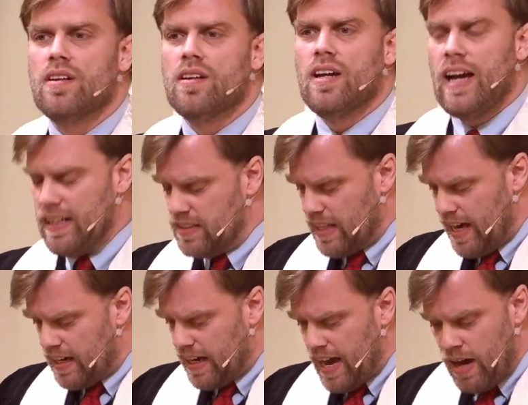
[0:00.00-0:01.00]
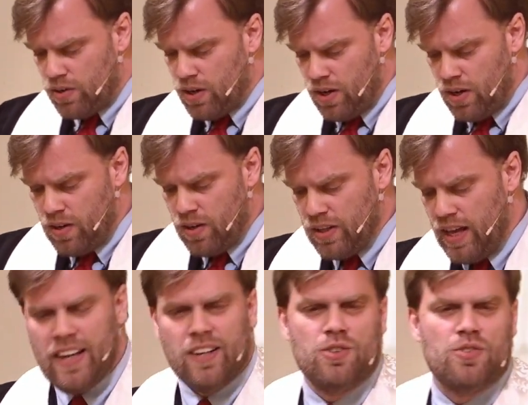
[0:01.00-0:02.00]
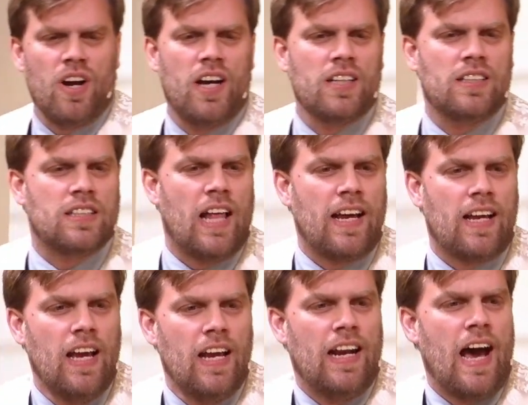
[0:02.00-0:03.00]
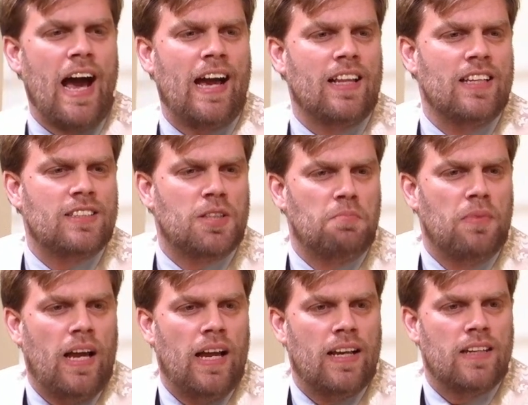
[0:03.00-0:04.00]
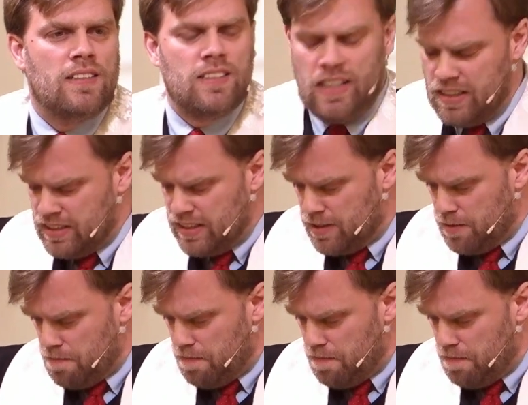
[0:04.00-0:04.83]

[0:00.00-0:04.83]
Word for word: gods like alcohol and drugs, like nihilism and cynicism.